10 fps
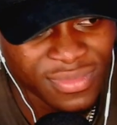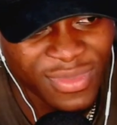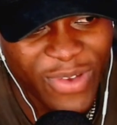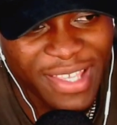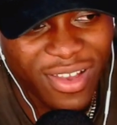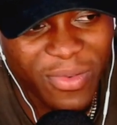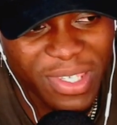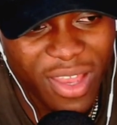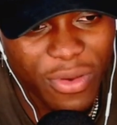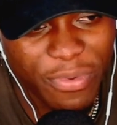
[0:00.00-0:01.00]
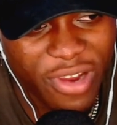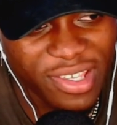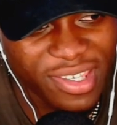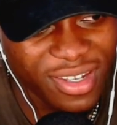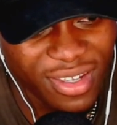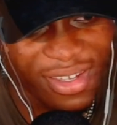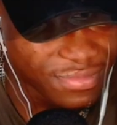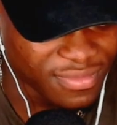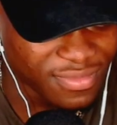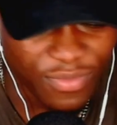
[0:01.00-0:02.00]
Why is Karazawa pressed?
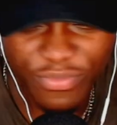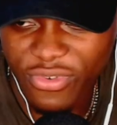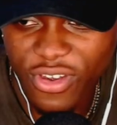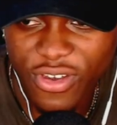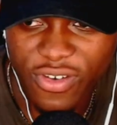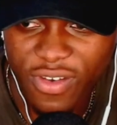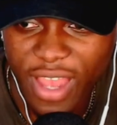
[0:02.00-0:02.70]
Bro,